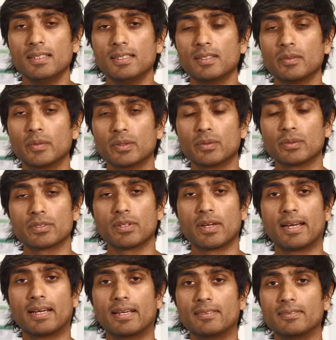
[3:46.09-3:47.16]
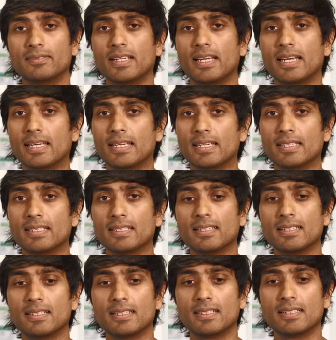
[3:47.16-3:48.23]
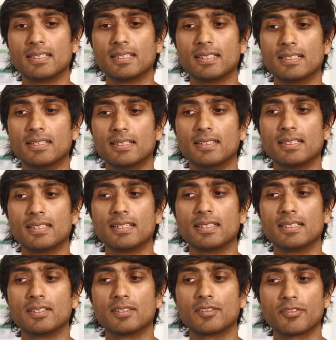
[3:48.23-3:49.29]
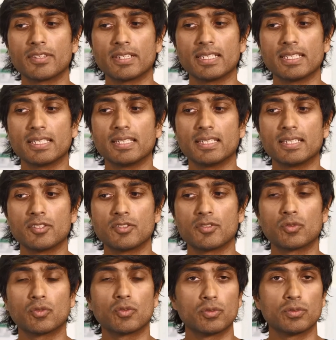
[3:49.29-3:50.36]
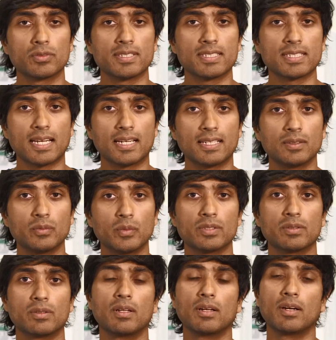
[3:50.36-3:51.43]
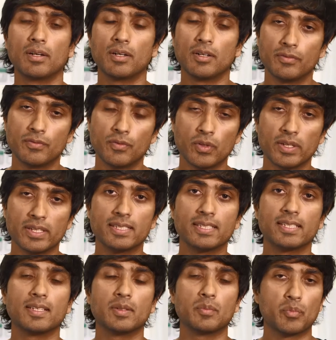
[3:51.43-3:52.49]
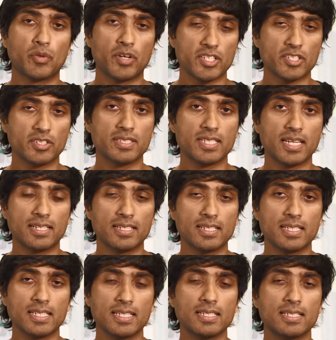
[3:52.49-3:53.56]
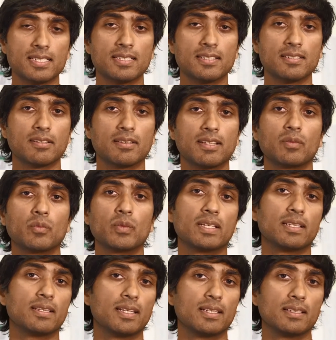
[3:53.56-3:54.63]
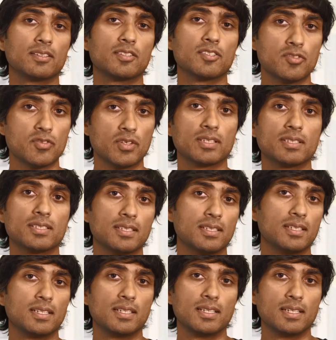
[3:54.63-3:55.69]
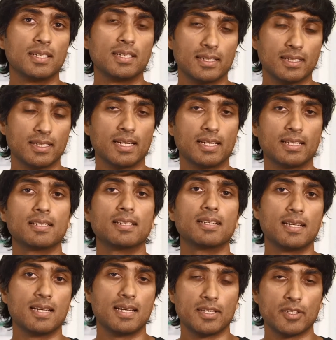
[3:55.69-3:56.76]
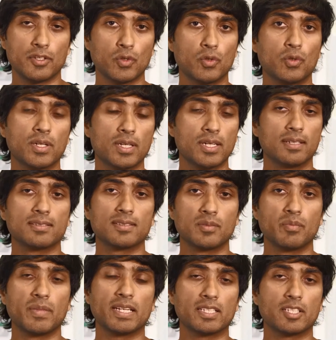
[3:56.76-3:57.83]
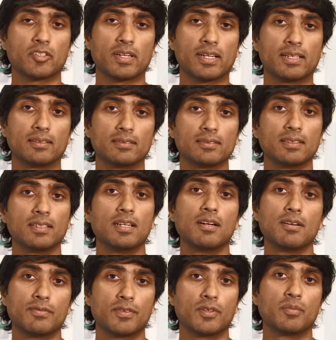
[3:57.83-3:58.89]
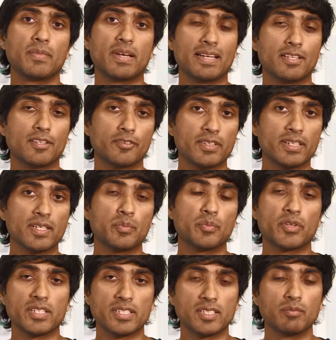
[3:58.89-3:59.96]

We also have a 3D intraoral scanner which will avoid impression techniques, so that we can then construct, again, your custom-made crown from a 3D printed